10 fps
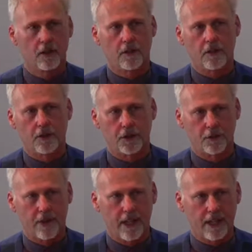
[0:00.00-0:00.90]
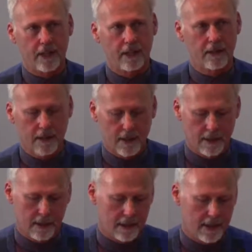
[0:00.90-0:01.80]
The dread,
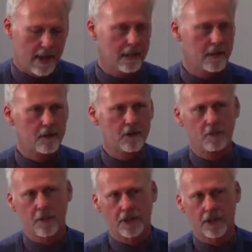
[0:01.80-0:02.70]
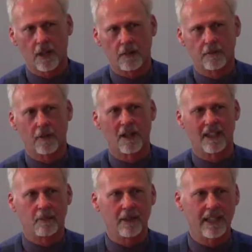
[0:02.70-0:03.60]
not so much of
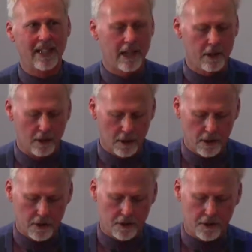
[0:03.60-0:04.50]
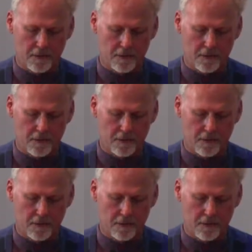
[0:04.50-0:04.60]
committing errors,